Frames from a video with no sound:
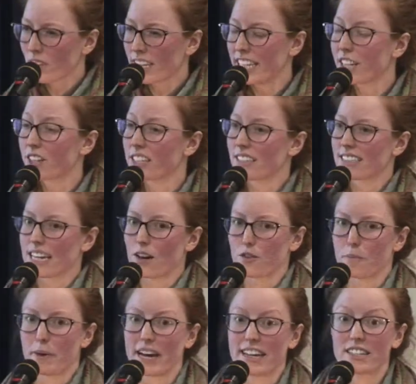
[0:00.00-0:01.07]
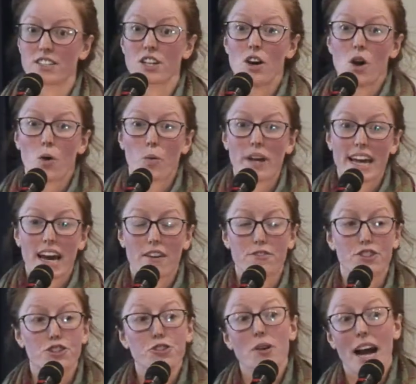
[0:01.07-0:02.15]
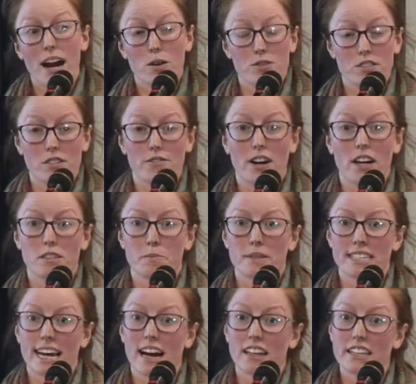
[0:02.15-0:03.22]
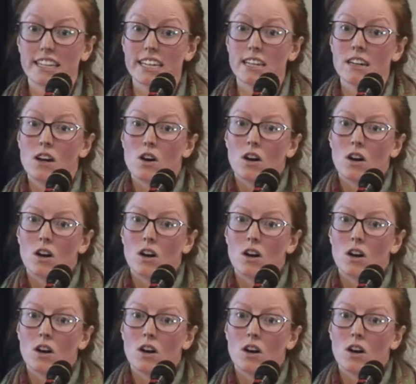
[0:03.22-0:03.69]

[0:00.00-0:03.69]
Here in South Bend, we have two houses of hospitality